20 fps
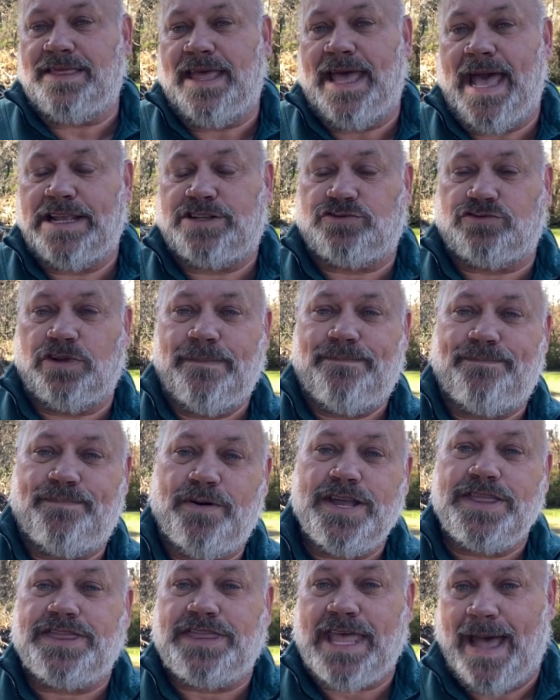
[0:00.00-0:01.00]
They actually
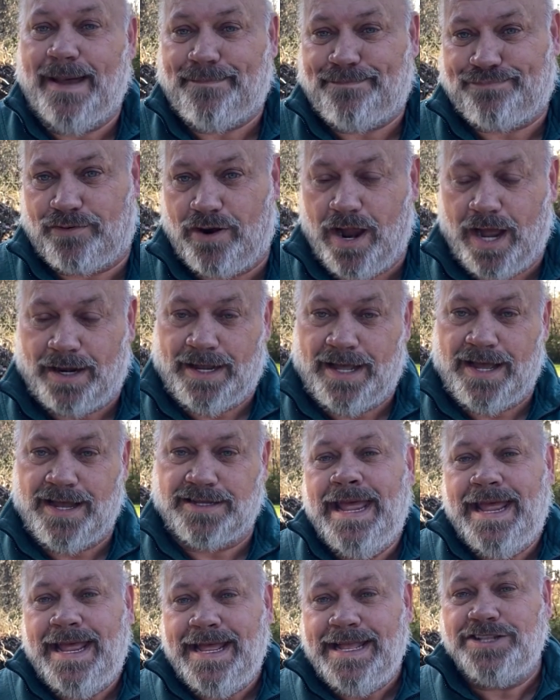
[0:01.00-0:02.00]
put that
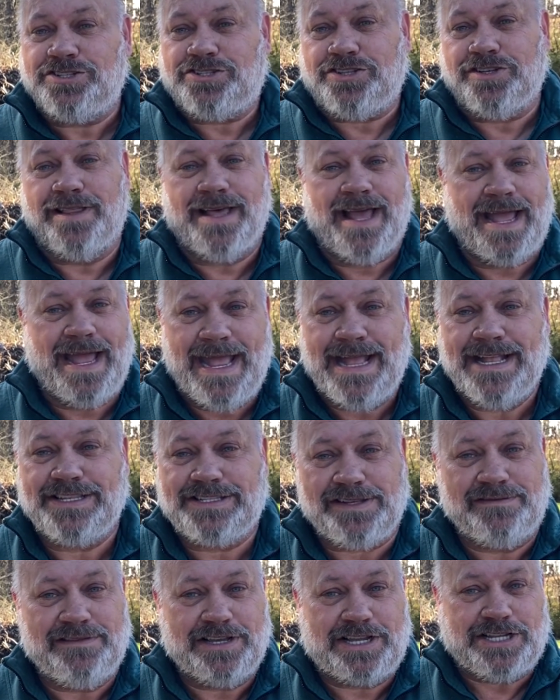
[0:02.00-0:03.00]
product into the hands
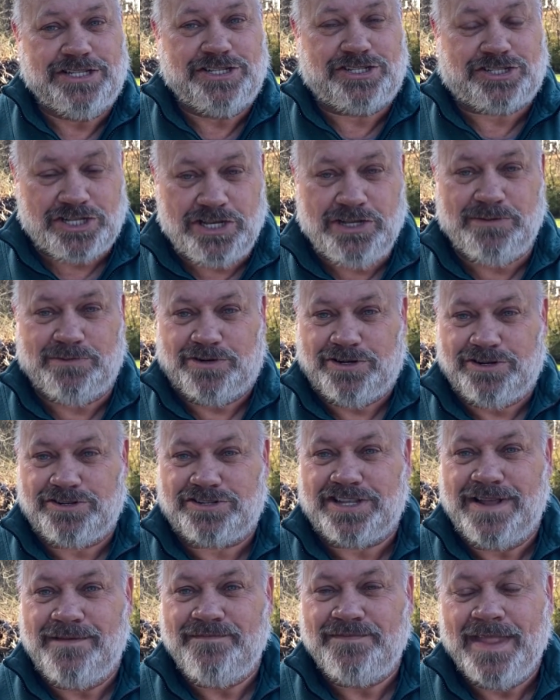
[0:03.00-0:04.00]
of the
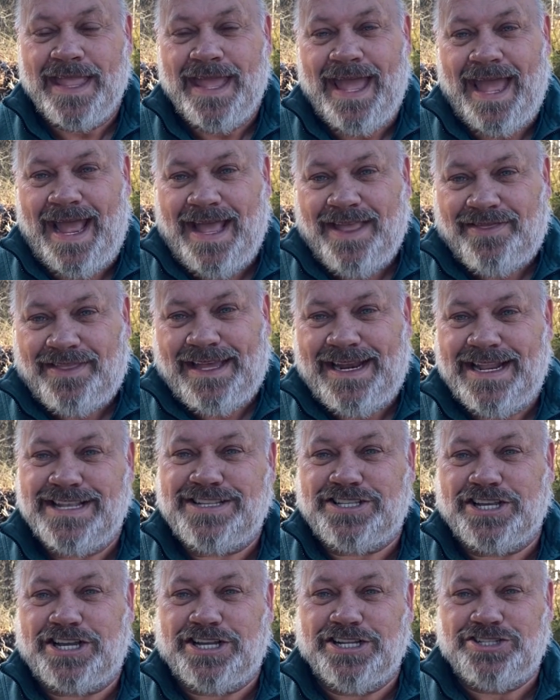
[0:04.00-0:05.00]
consumers. And then as
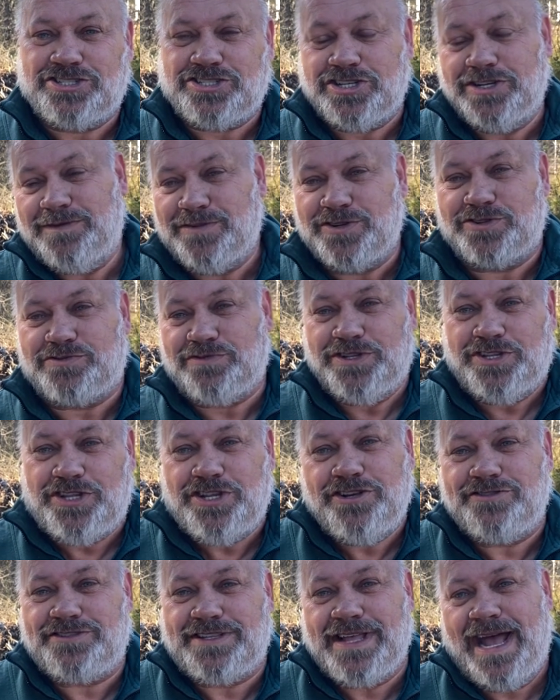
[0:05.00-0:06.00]
the consumers would
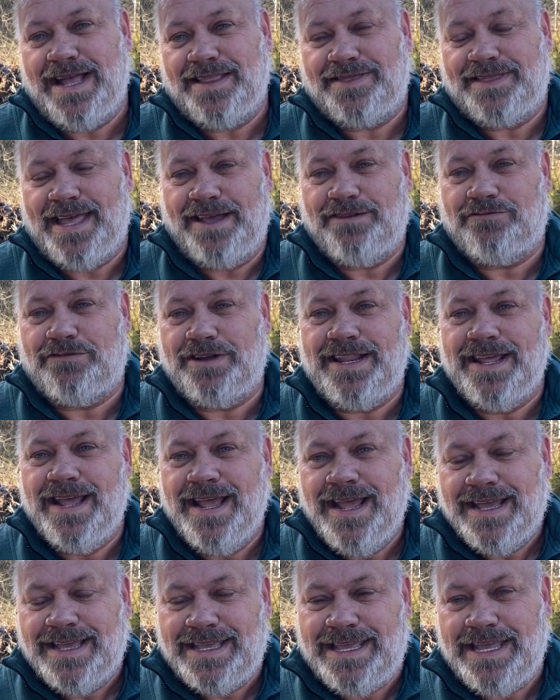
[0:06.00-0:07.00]
use that, they would
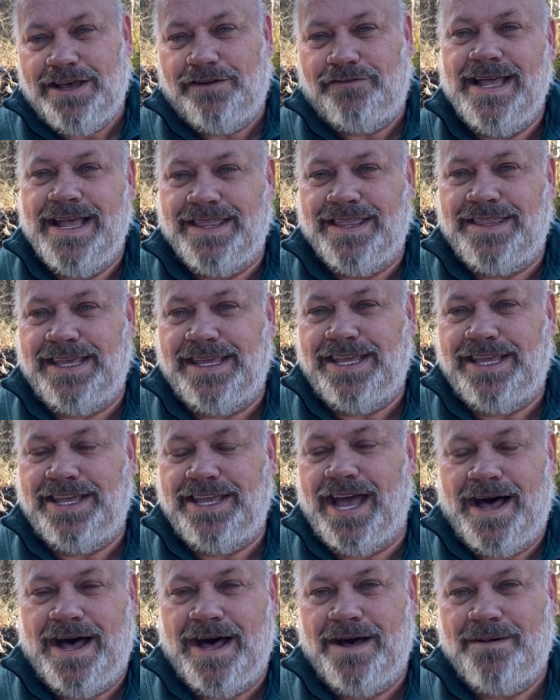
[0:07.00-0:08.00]
give
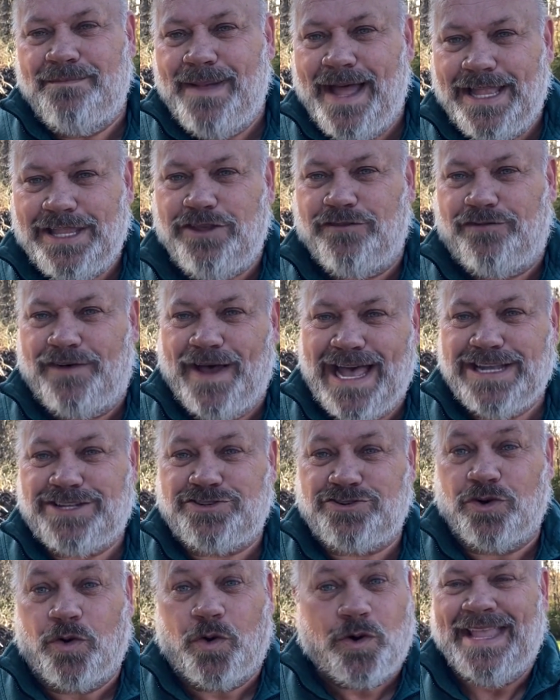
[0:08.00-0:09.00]
the
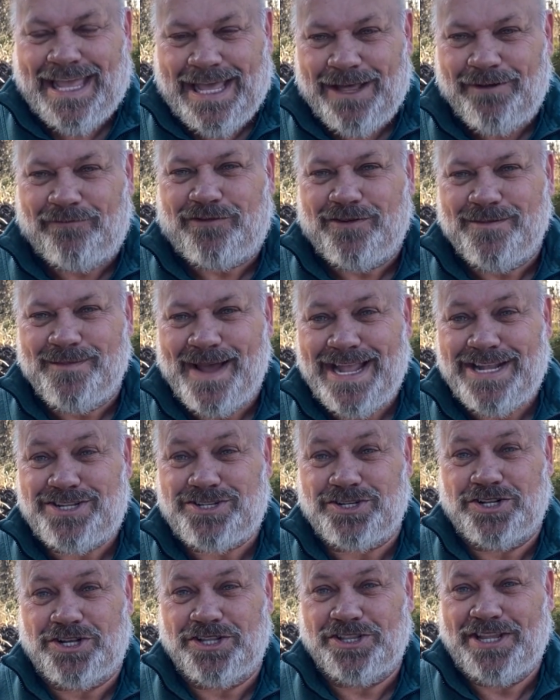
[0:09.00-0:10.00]
manufacturer or
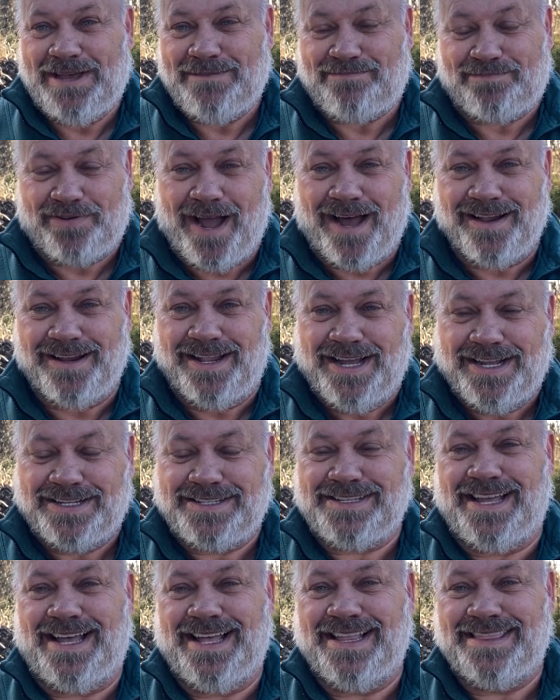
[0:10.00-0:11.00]
information on that
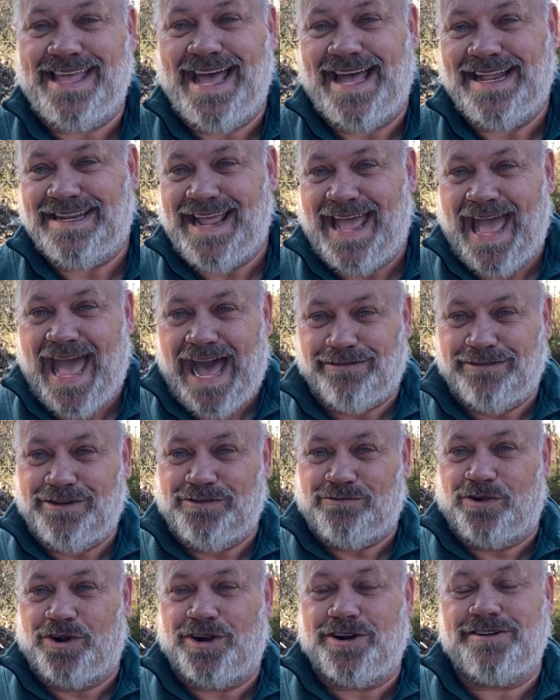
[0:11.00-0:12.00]
product, that how
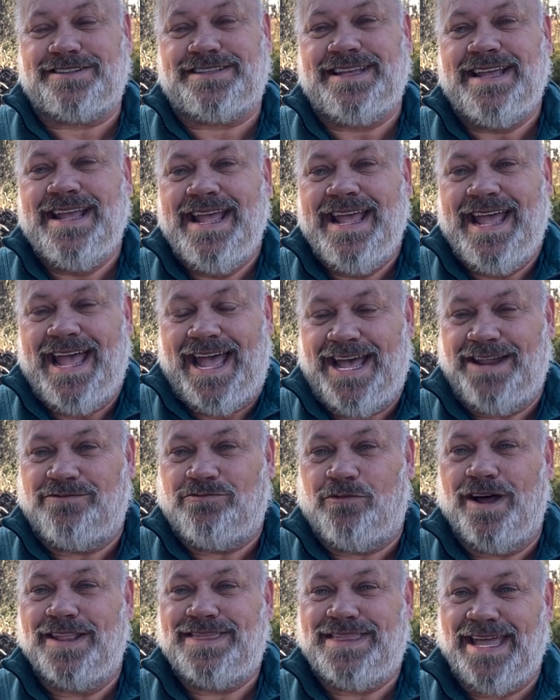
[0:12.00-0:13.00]
it worked
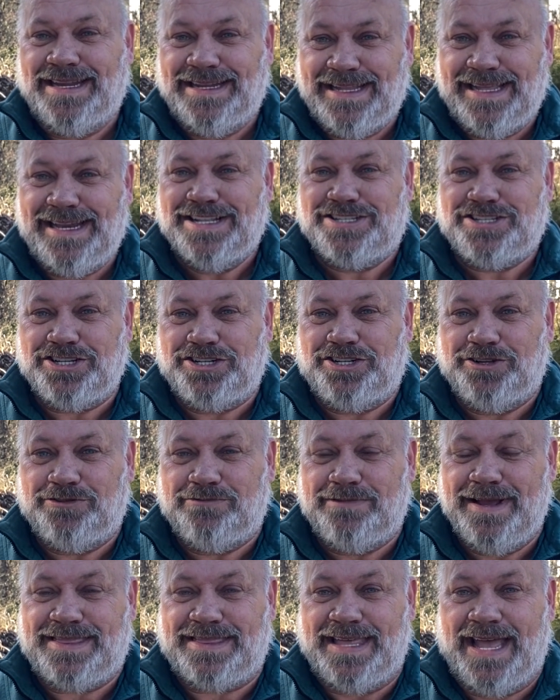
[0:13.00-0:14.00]
and what they needed to do
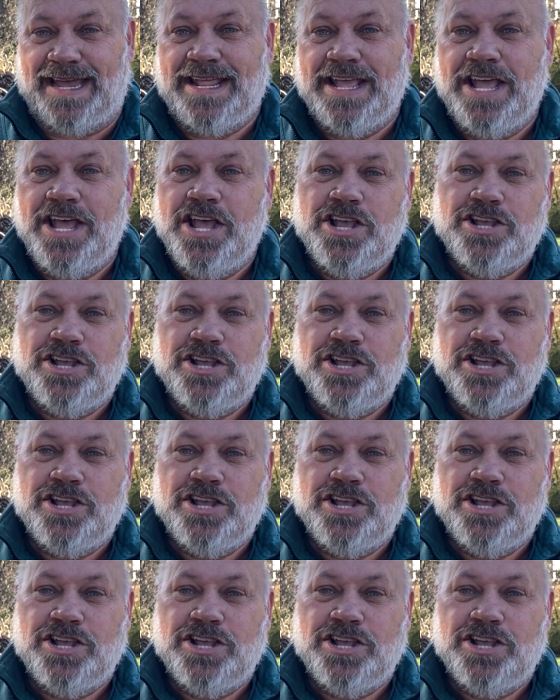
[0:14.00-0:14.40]
with that.